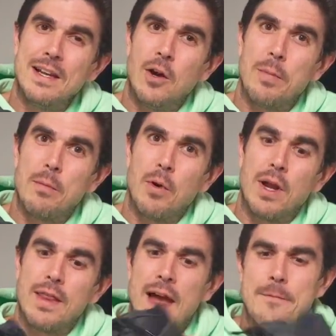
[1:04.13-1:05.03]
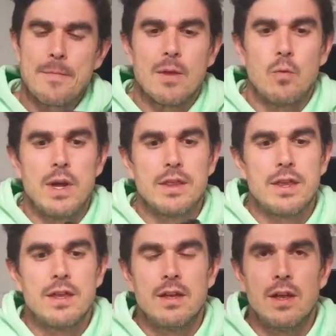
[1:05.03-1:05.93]
little bit more like that,
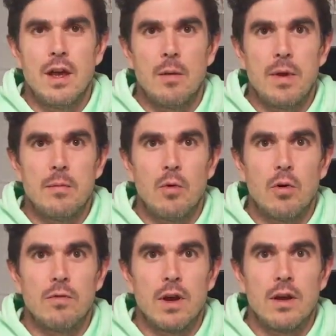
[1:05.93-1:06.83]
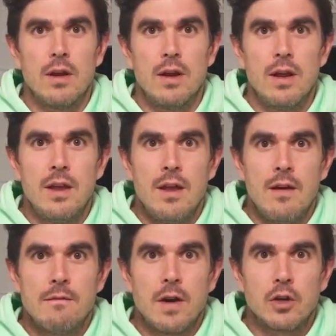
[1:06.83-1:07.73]
with a bit more of a
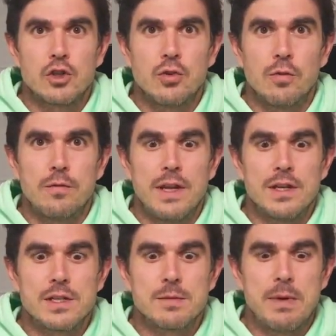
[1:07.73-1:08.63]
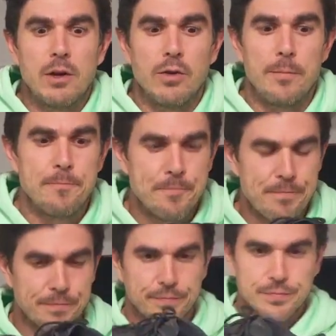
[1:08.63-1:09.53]
functional fitness spin on them.
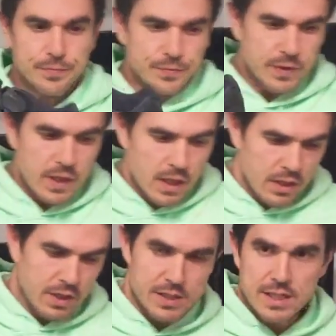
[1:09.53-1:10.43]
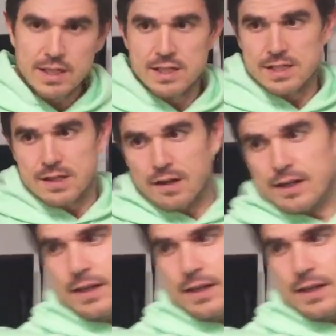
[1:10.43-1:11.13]
You can see the design,